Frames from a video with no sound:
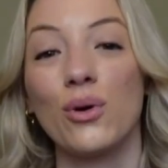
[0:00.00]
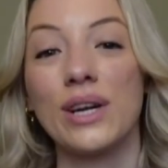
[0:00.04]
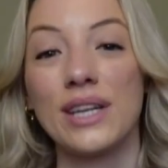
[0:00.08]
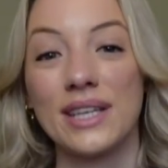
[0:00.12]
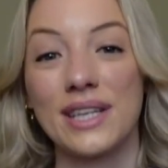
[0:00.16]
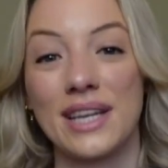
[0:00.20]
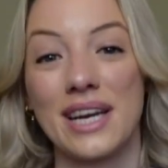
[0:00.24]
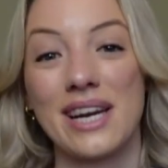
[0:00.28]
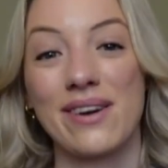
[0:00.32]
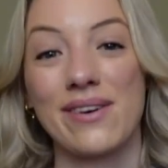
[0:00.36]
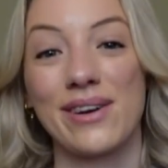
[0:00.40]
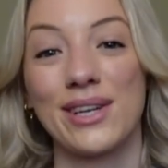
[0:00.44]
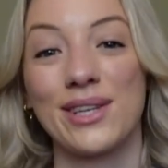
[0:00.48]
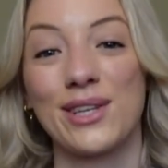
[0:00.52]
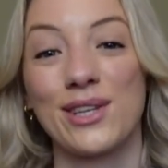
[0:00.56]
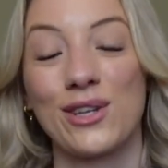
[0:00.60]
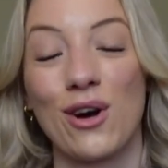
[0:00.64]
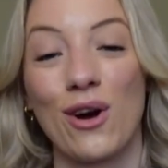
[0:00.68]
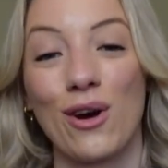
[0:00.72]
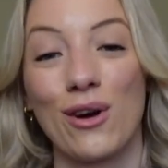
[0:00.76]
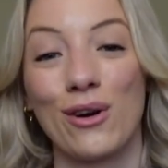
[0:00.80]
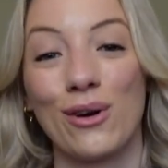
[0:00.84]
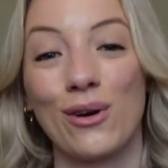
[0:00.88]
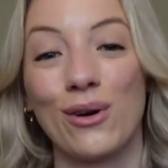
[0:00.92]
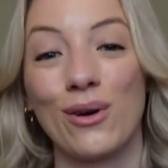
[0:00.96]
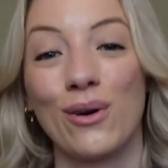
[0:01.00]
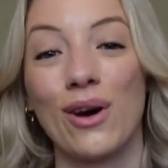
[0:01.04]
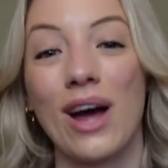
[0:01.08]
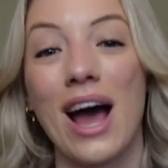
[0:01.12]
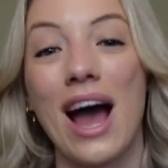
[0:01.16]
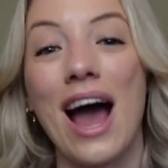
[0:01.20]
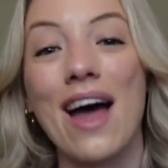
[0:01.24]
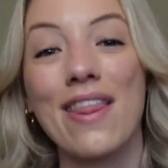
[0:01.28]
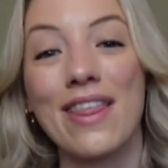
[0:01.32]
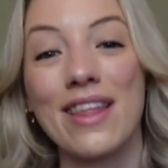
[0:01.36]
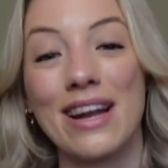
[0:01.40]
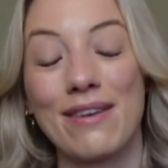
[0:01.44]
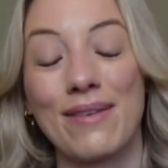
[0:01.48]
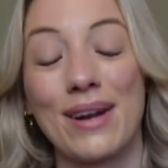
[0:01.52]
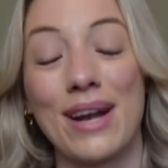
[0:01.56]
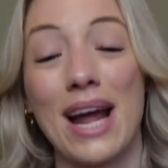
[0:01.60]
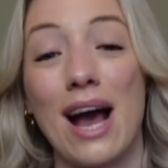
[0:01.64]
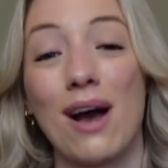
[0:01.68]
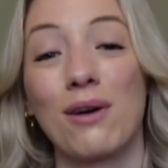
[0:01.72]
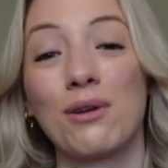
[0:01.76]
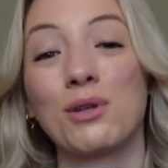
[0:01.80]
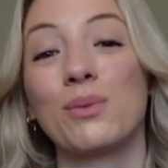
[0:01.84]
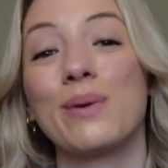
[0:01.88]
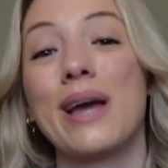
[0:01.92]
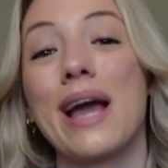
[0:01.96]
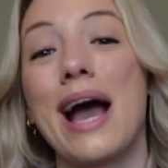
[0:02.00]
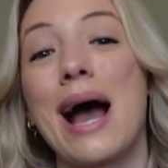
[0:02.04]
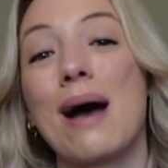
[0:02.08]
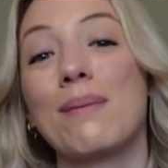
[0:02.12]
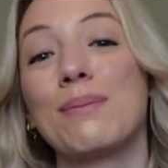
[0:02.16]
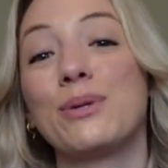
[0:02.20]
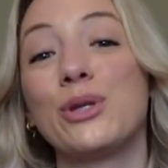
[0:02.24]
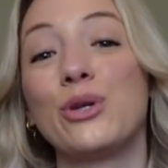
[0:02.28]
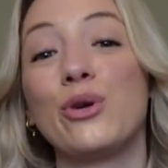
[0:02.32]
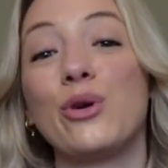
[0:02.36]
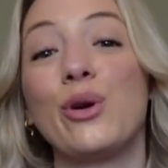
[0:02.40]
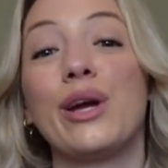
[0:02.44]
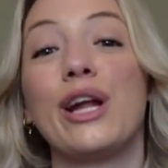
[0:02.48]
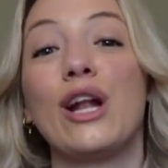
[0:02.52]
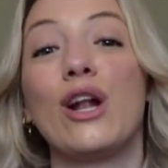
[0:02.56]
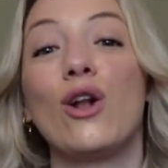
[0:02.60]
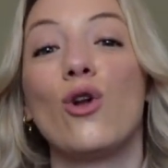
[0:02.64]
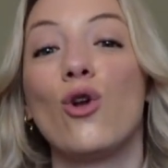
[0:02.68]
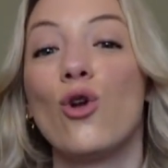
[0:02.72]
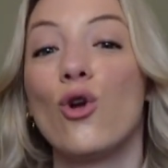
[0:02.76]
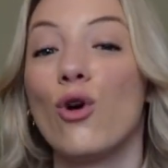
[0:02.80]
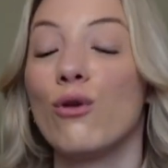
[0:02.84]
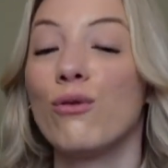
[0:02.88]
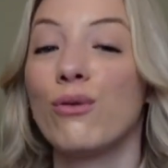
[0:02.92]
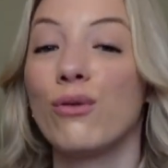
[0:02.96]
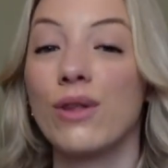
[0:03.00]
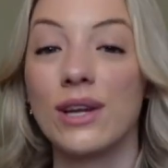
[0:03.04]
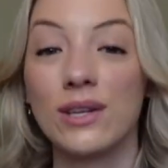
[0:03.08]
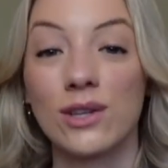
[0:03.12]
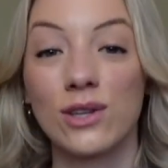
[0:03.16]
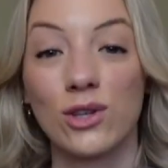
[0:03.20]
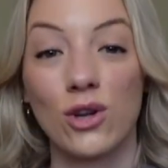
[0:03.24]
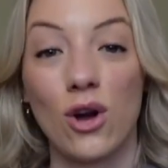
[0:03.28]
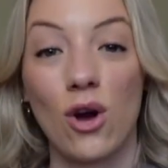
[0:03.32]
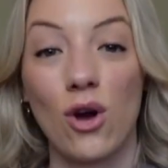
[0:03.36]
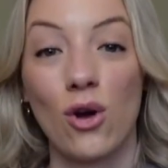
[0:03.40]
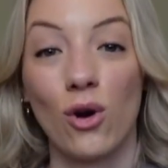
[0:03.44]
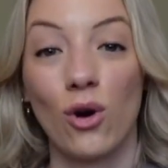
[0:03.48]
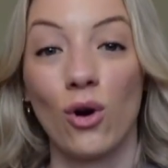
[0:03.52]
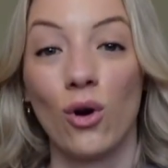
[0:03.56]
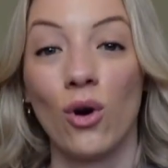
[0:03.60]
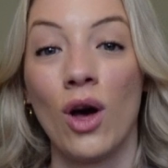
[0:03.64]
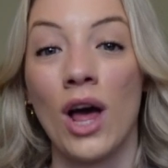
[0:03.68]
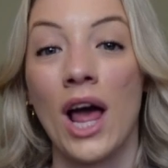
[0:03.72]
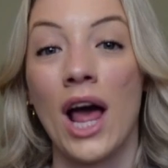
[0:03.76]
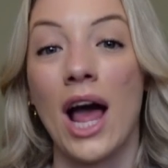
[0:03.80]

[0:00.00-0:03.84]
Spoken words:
interior style. At The Living House, we absolutely love this style,